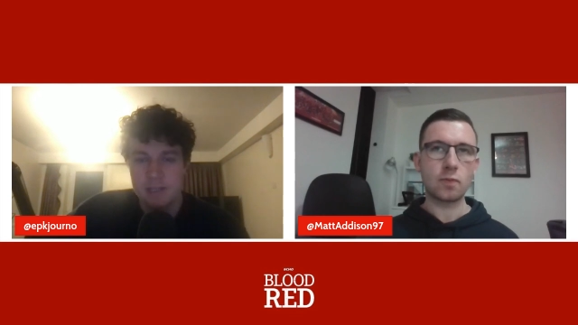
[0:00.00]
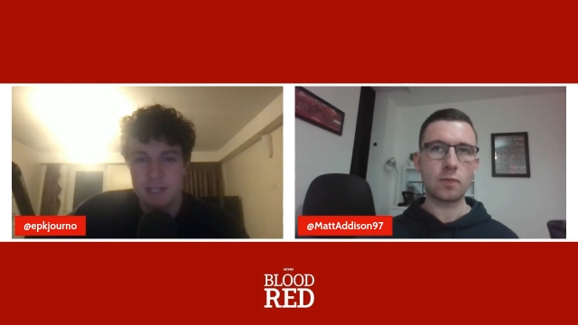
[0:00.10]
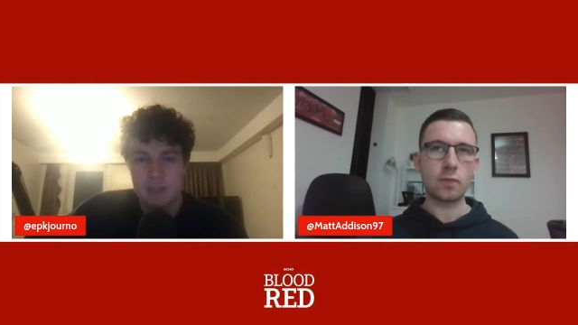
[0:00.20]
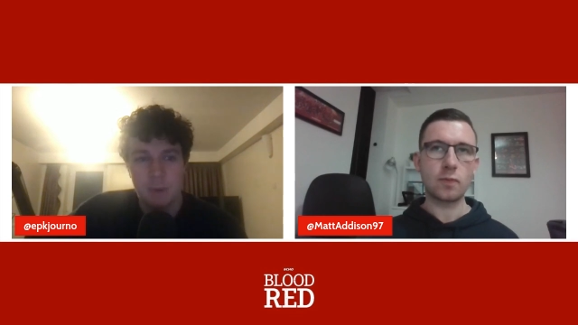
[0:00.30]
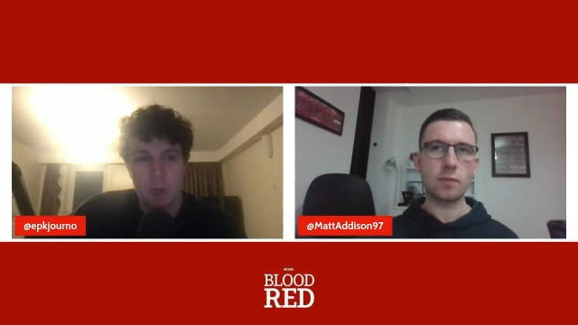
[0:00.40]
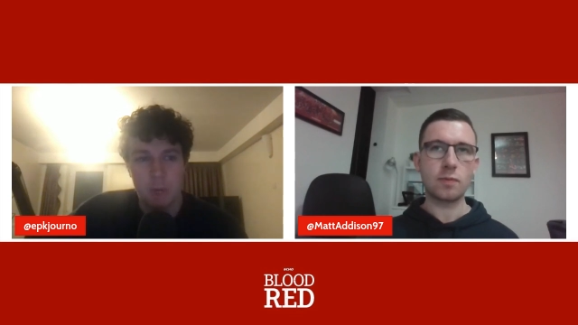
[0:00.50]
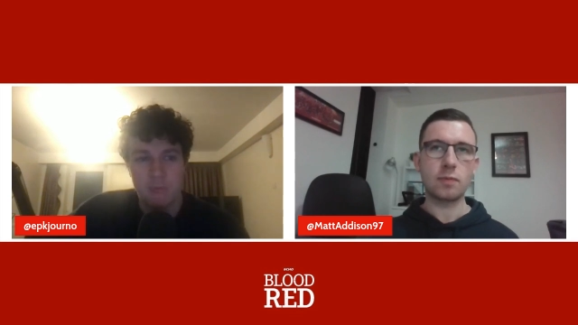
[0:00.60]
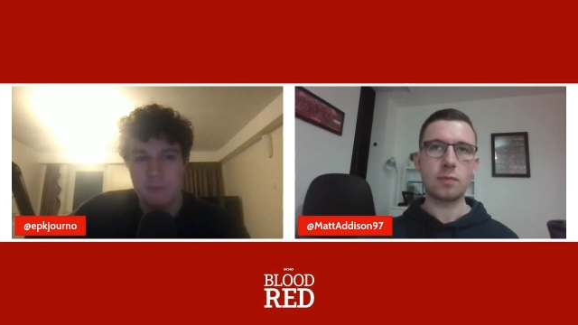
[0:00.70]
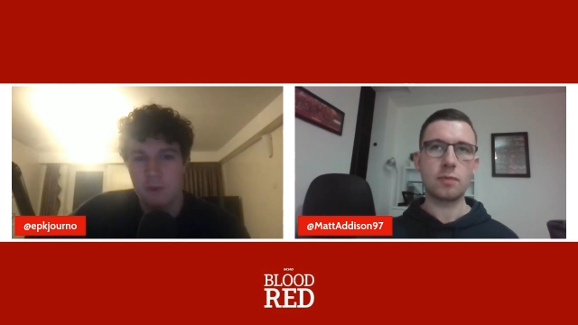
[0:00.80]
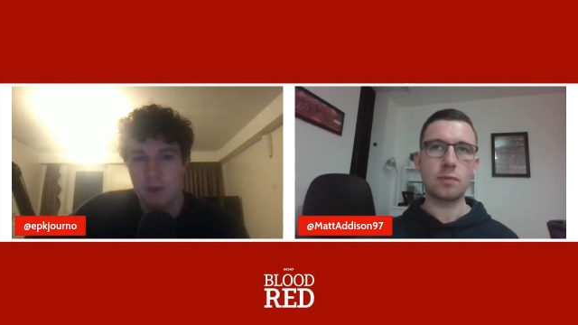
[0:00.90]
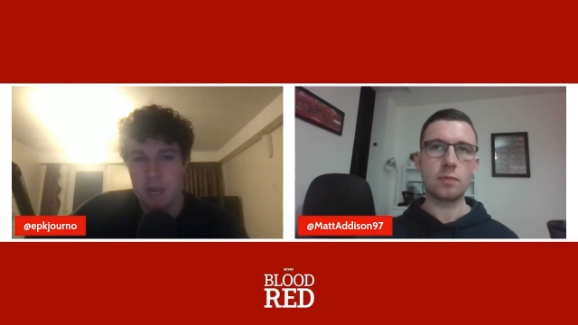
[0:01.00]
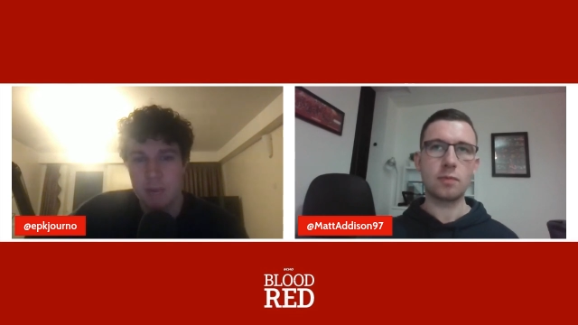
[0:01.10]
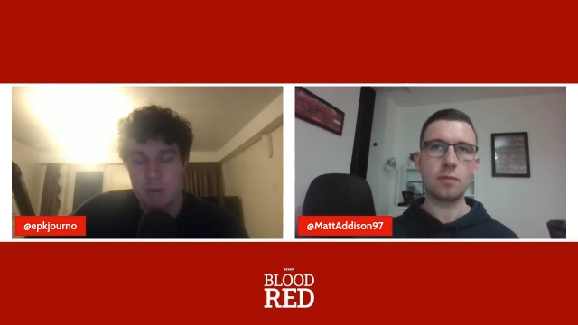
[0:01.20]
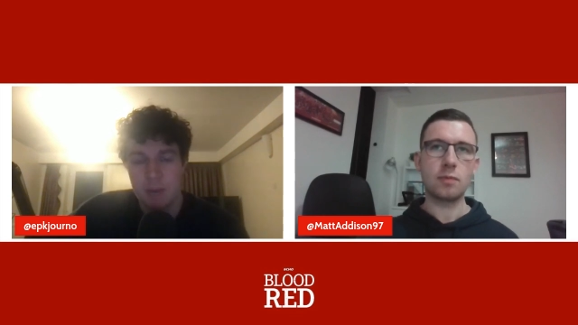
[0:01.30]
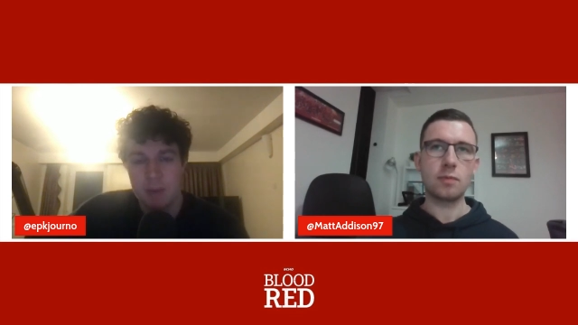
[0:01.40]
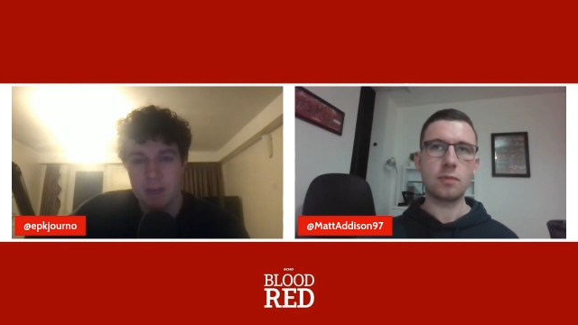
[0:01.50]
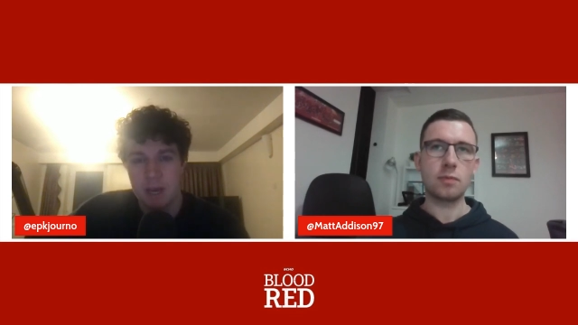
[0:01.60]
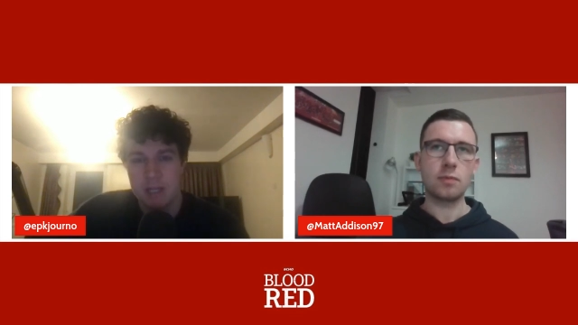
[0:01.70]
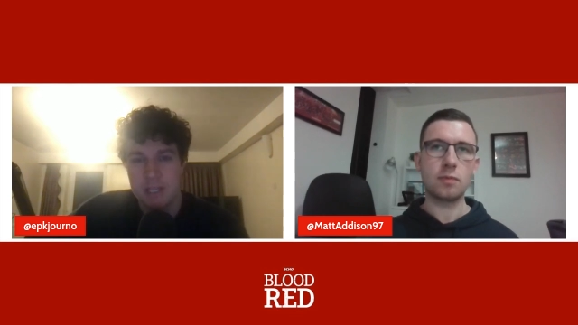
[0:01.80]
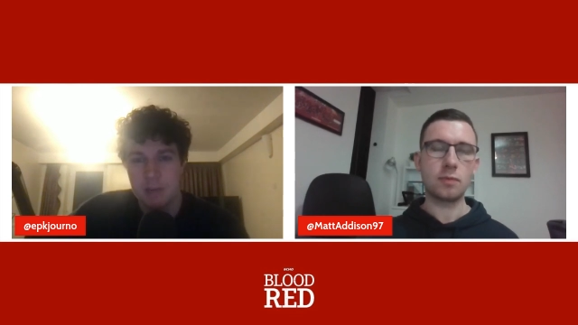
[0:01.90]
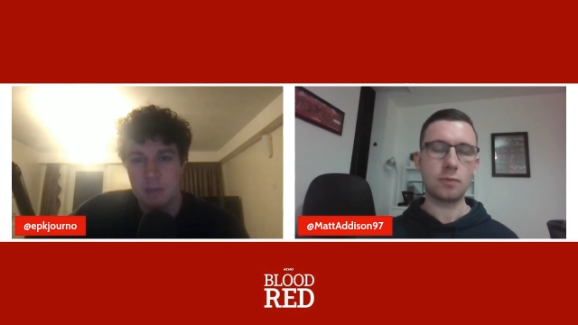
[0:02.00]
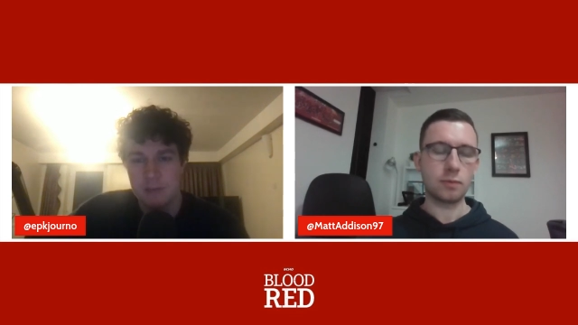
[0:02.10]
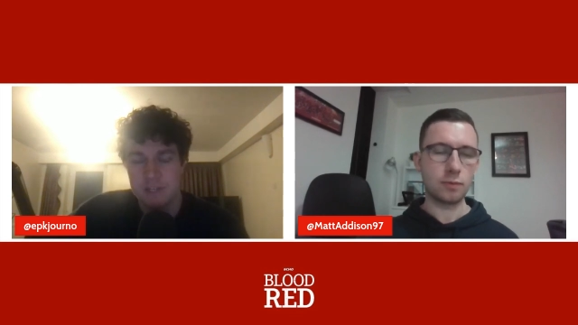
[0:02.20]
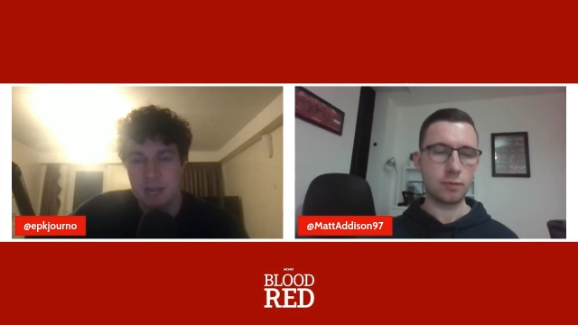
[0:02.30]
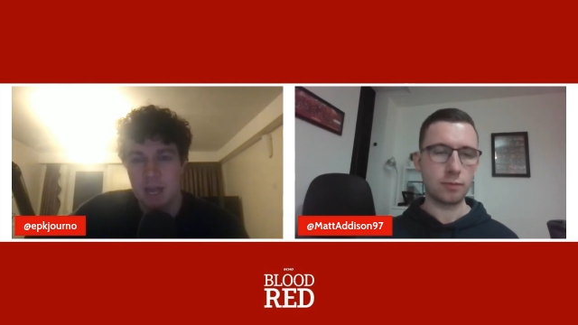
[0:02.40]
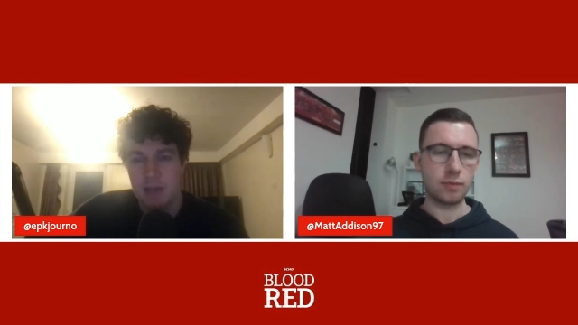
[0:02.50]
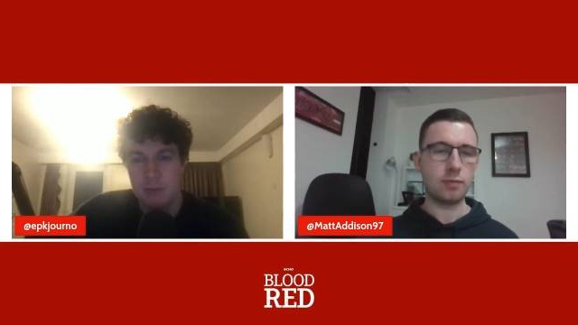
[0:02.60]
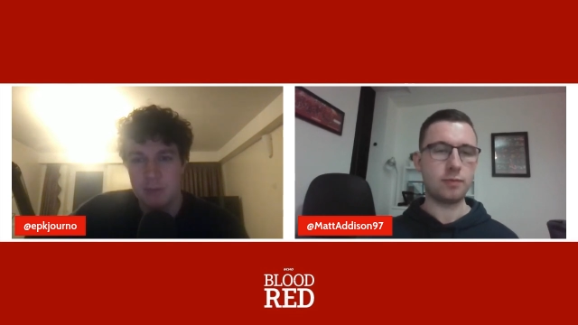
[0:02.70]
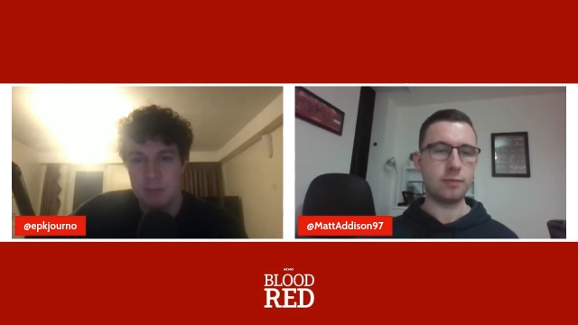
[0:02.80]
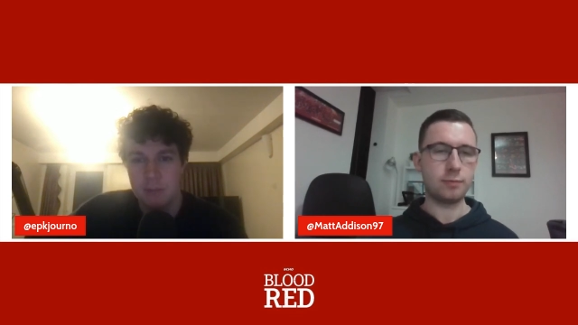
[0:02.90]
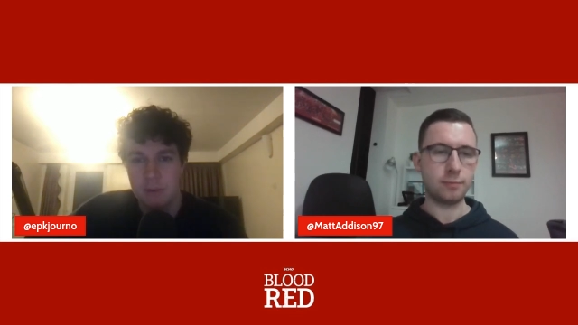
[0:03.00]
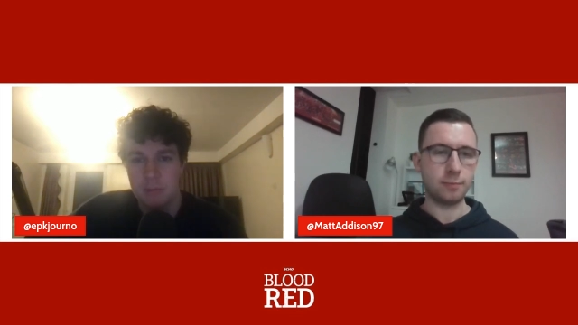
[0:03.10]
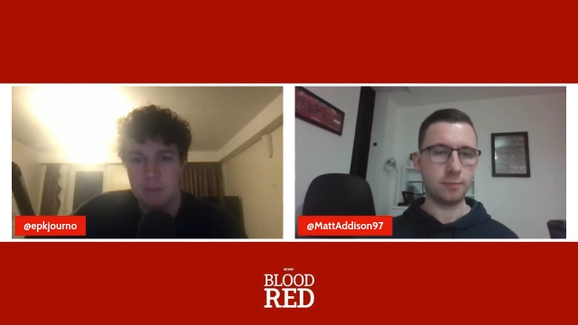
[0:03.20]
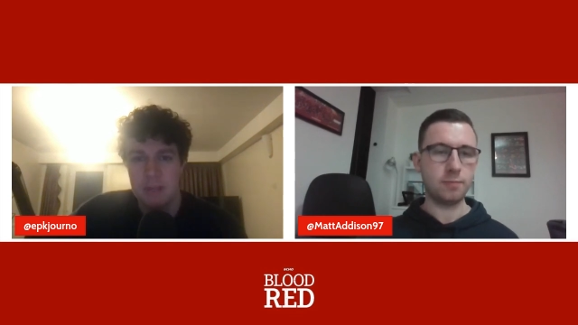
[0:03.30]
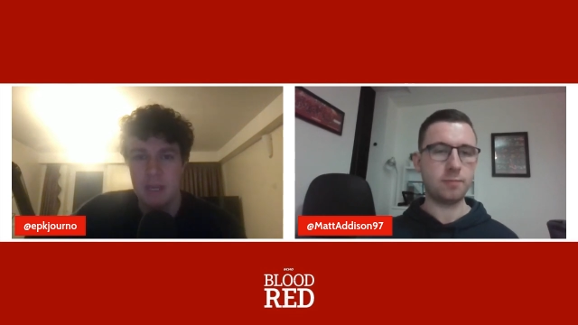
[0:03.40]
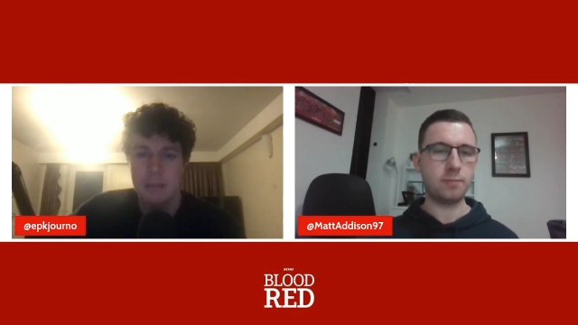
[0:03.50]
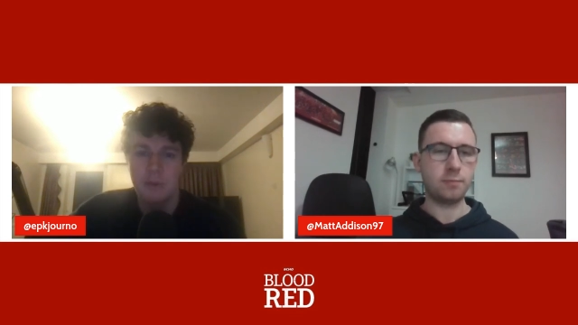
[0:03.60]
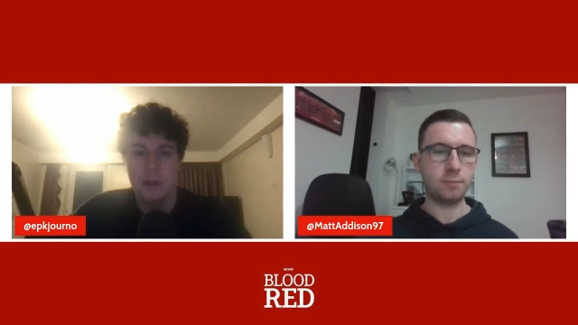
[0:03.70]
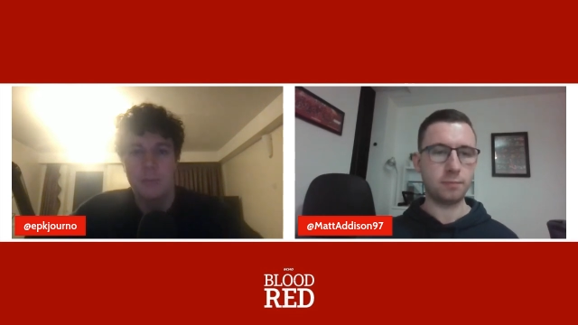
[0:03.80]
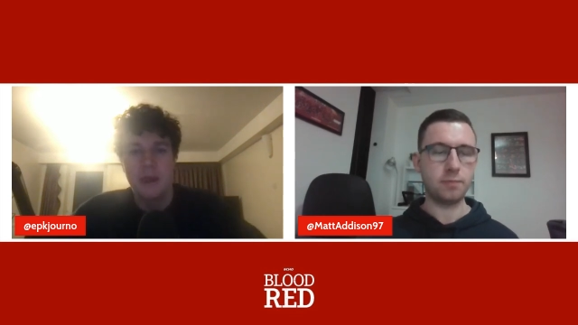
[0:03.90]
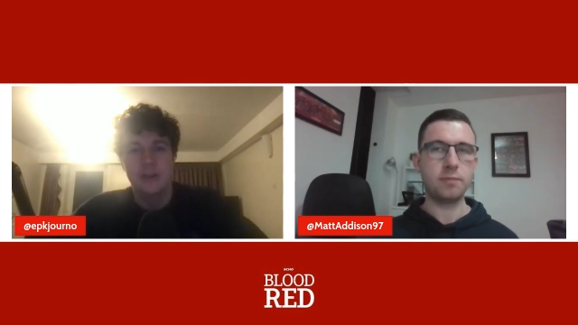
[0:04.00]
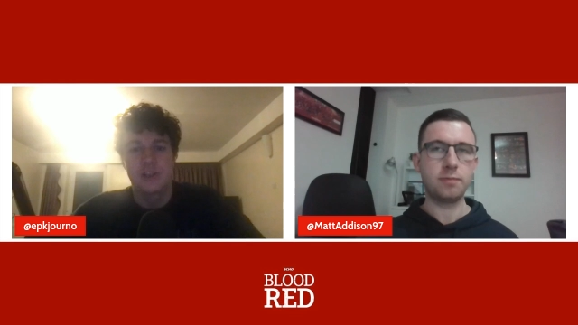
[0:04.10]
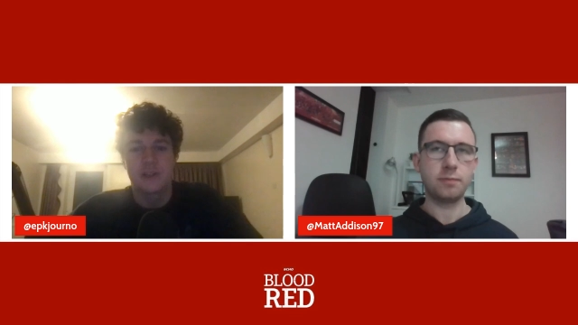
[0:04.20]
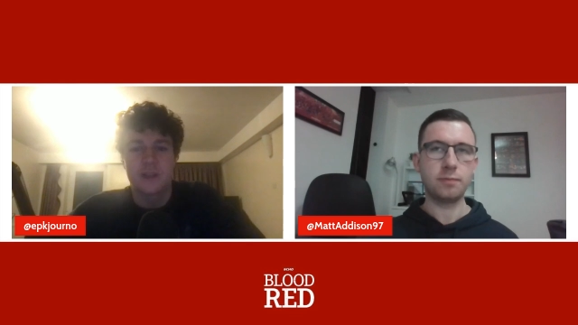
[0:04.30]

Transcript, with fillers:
Speaker 1: disappointment for Ibrahim Konate will have started with him being named on the bench.